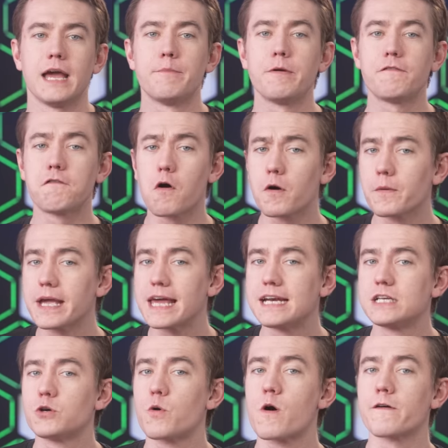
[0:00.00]
And before we get
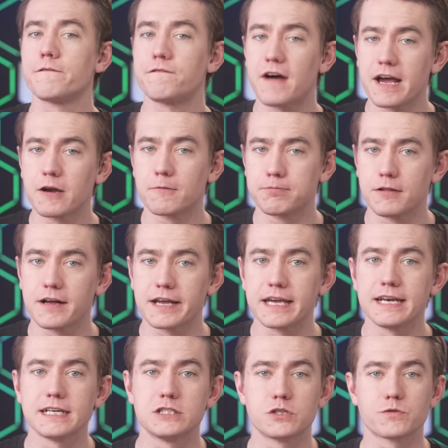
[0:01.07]
into our final
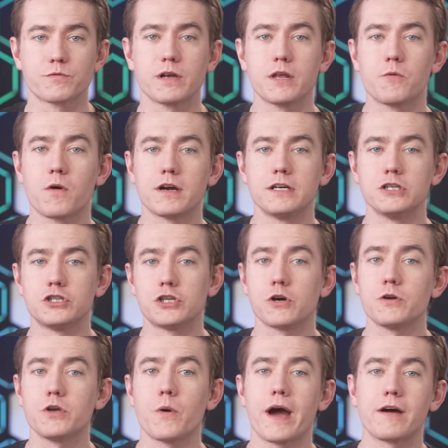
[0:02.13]
plugin, I just really wanted to
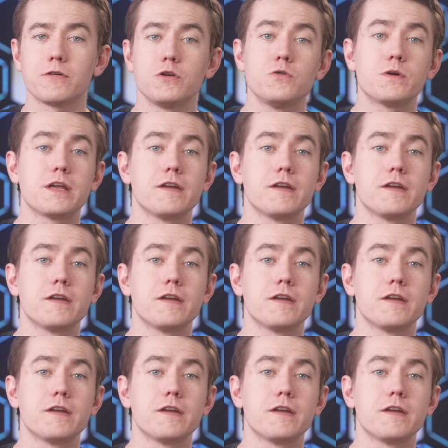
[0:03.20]
show you how you